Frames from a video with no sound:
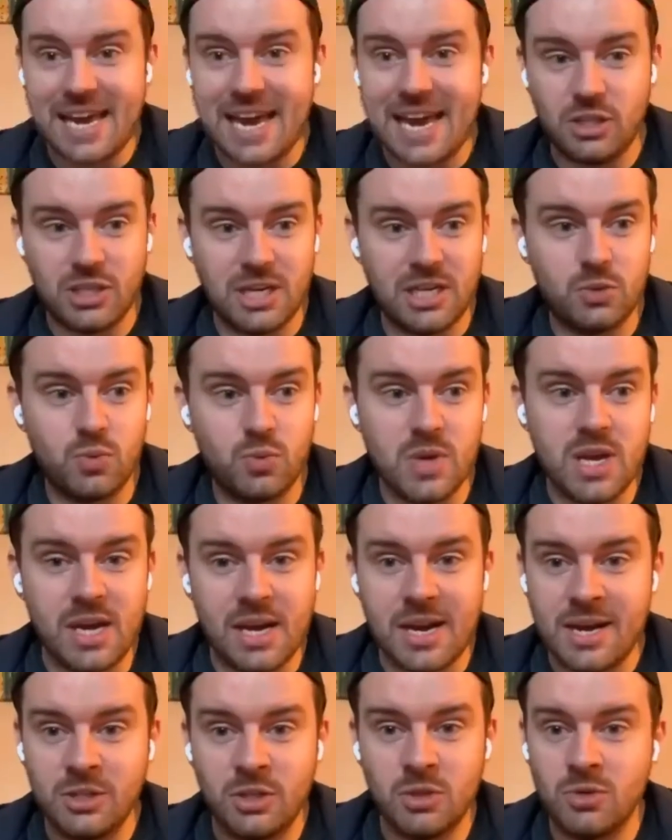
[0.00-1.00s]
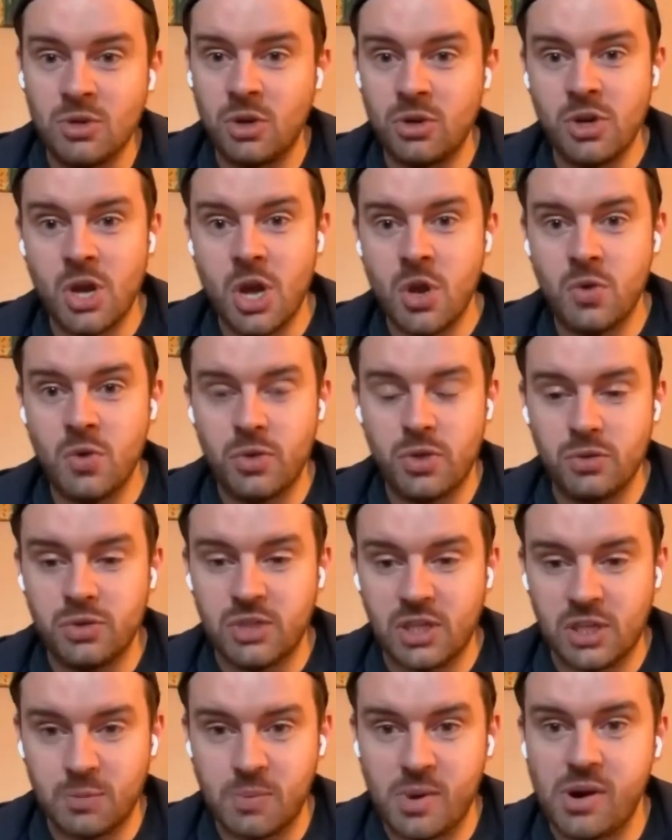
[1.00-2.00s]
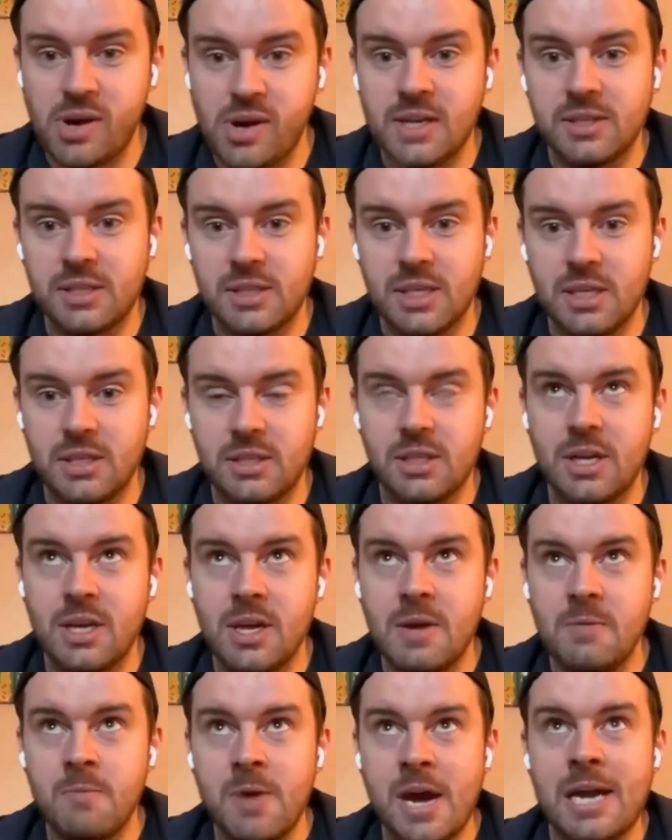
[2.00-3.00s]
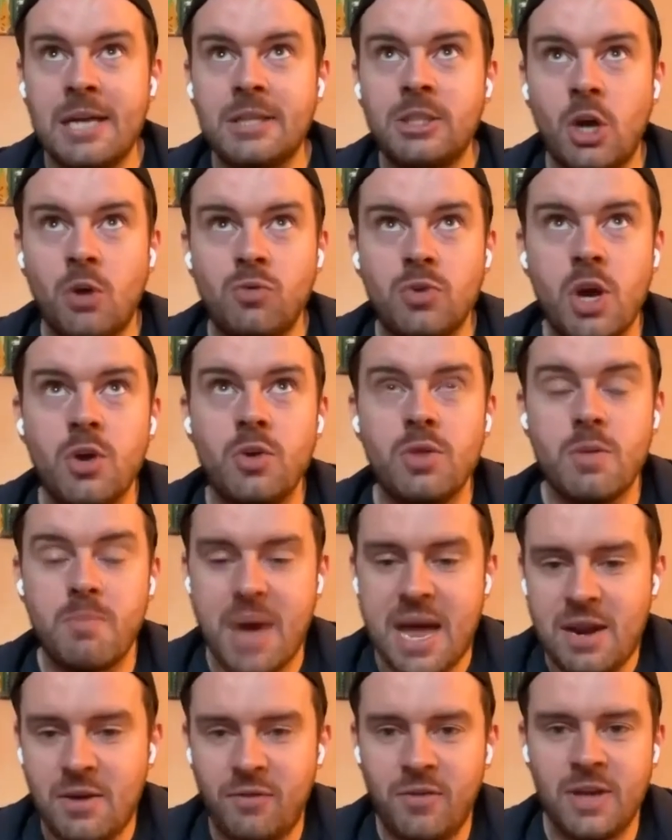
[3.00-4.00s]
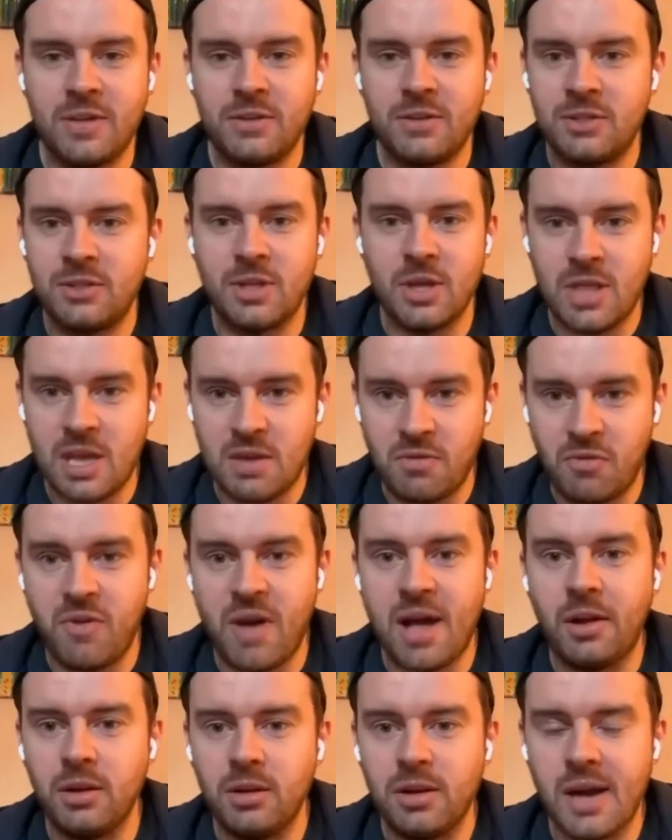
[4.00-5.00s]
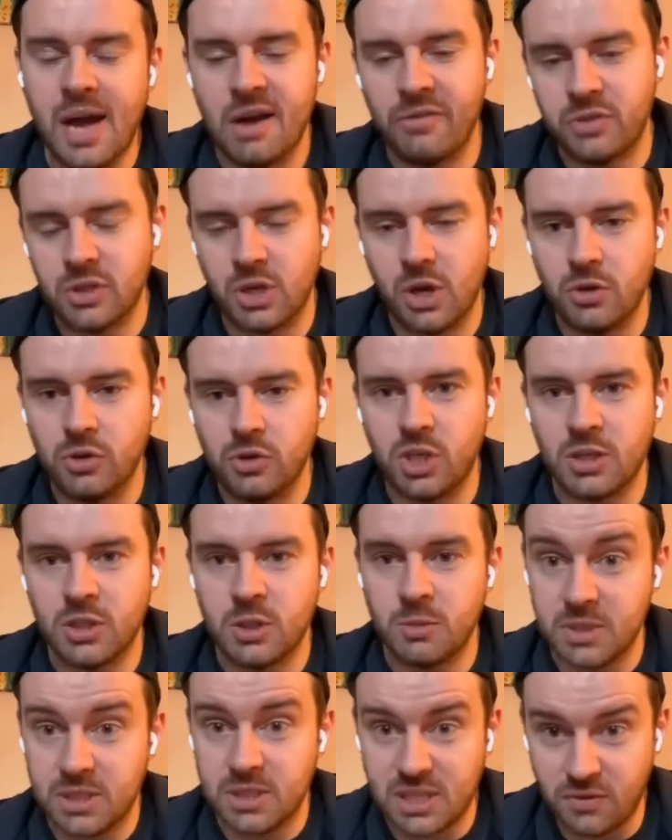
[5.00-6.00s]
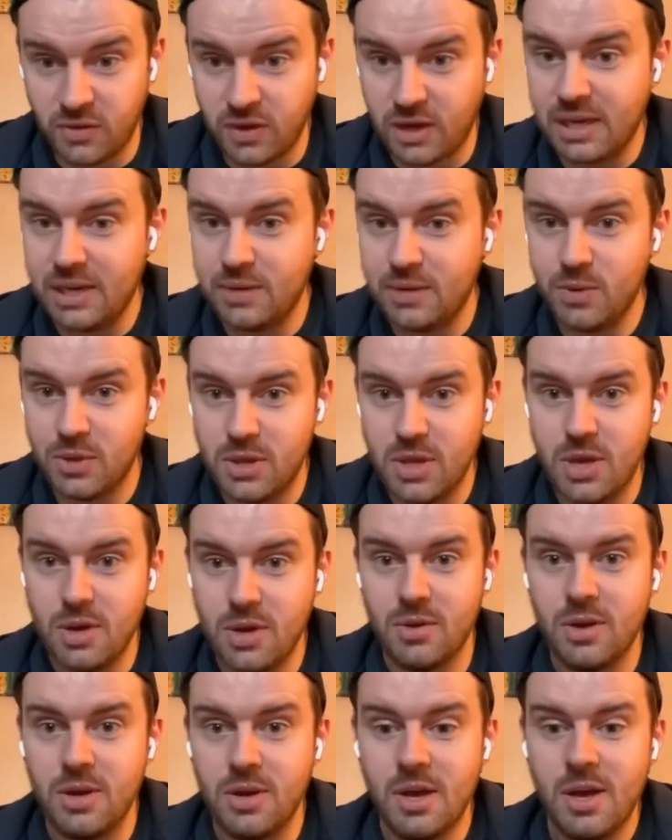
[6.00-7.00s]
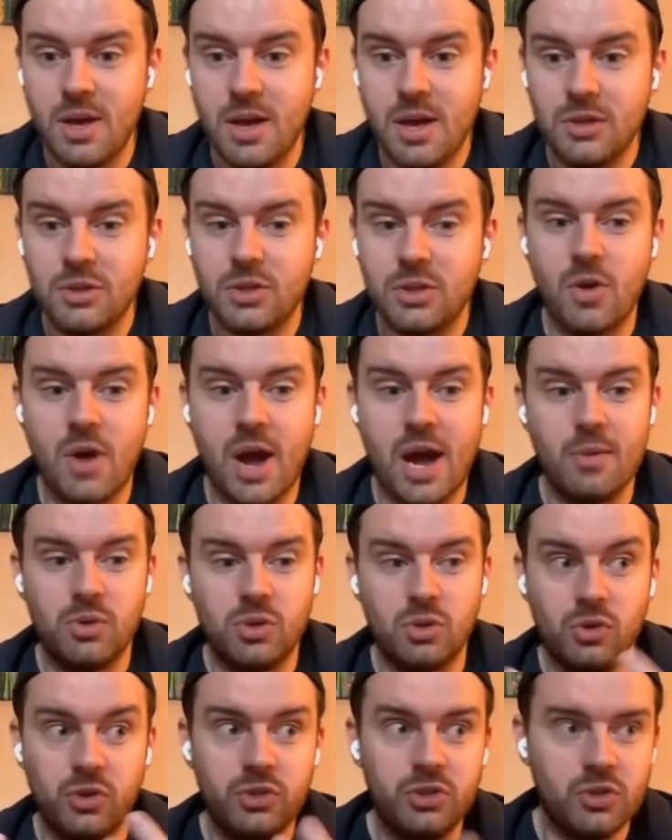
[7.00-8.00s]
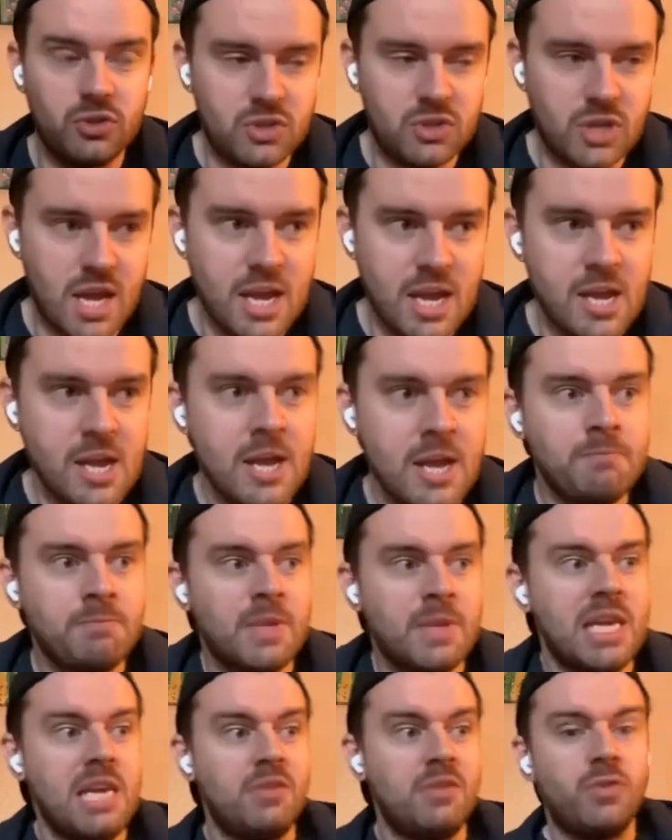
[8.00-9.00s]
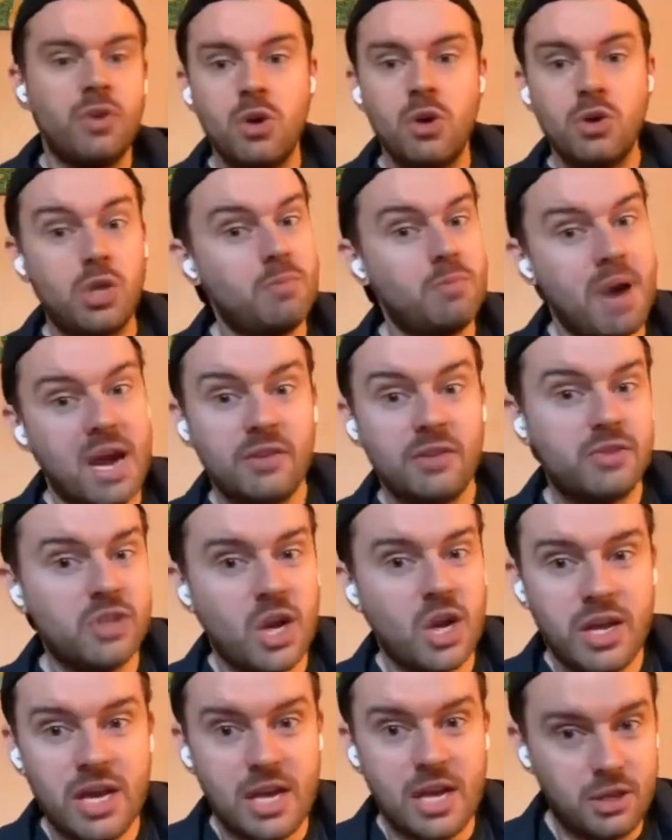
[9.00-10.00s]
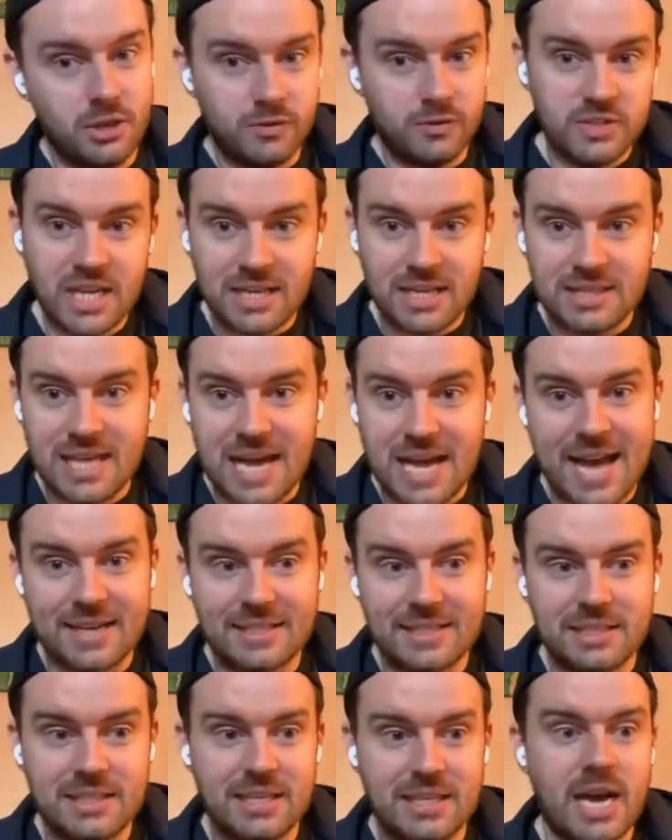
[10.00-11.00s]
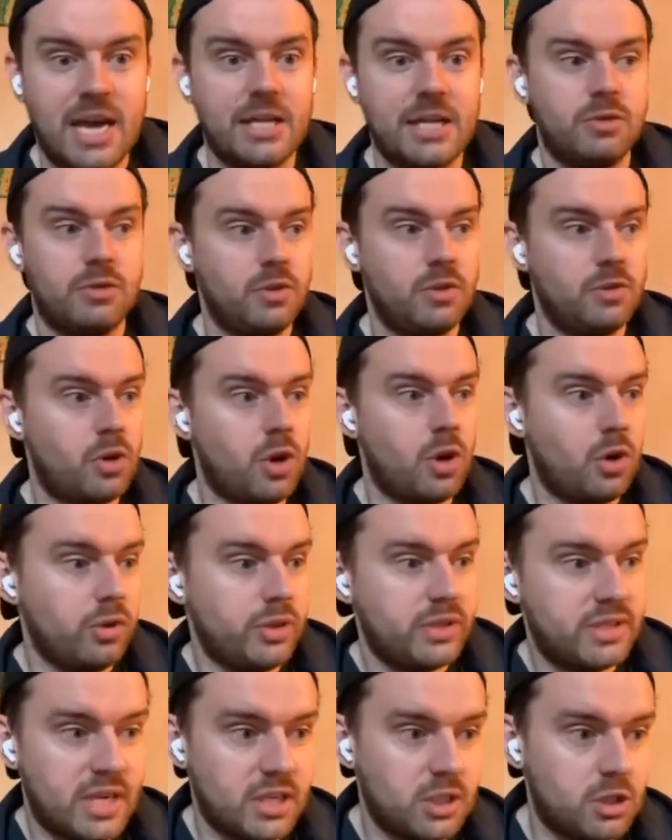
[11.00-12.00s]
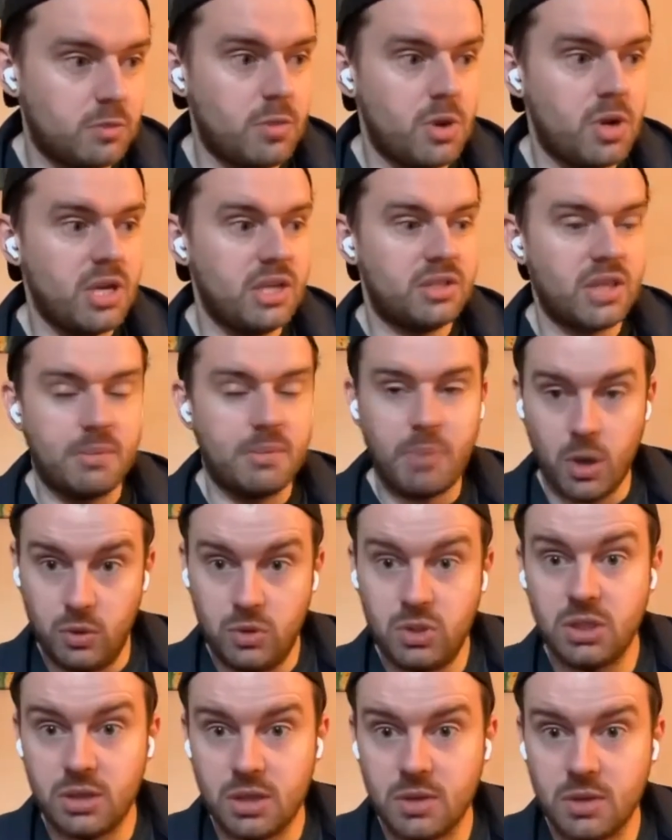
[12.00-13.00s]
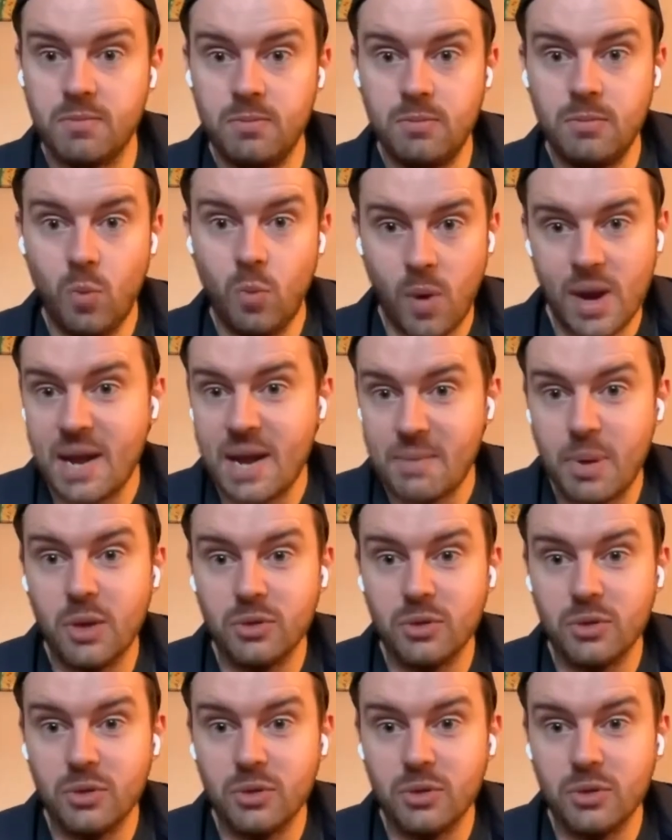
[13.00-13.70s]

engaged last week and I do not know those experiences. And I don't know the benefits that they felt after coaching specifically with you. So I would also say, even though you might have done it, you've ticked that exercise, if you've got all the testimonies, I posted them when I